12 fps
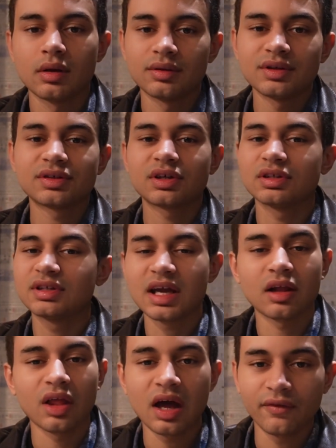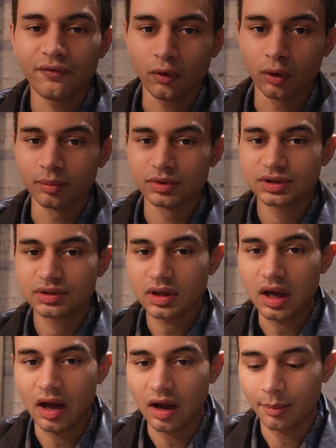This could take a lot of forms.
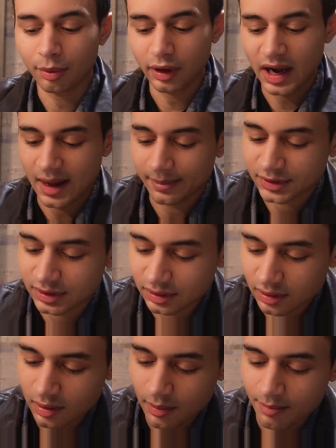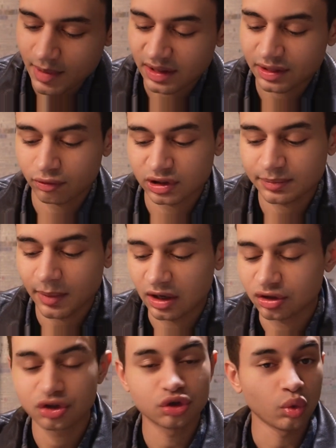Perhaps make the response
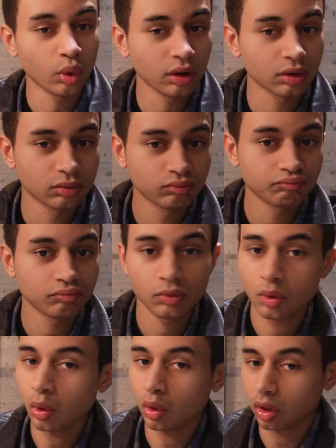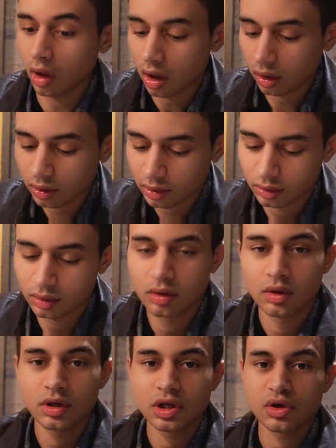short or long.
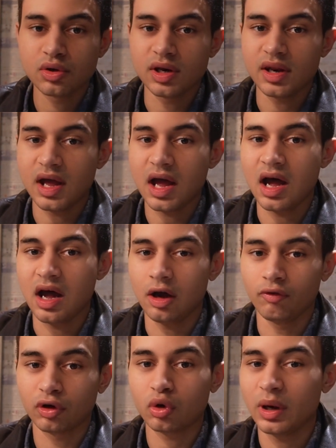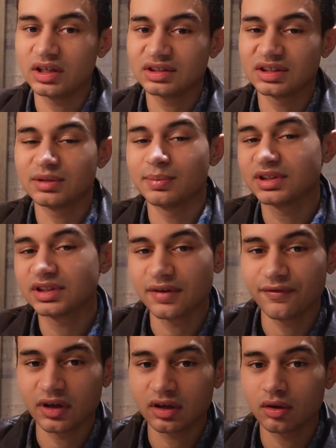You can request a
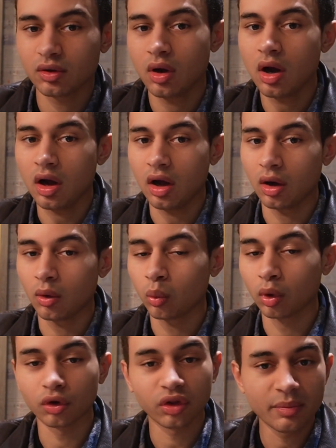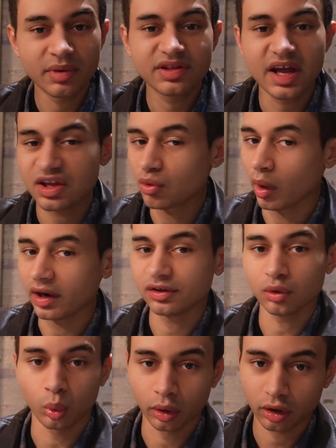specific word limit that you want it to
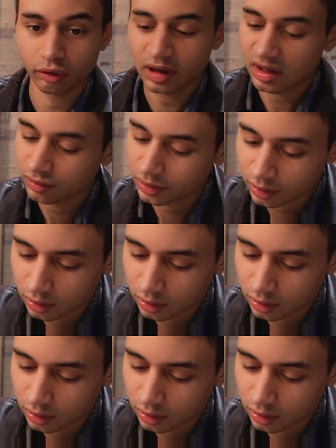work around.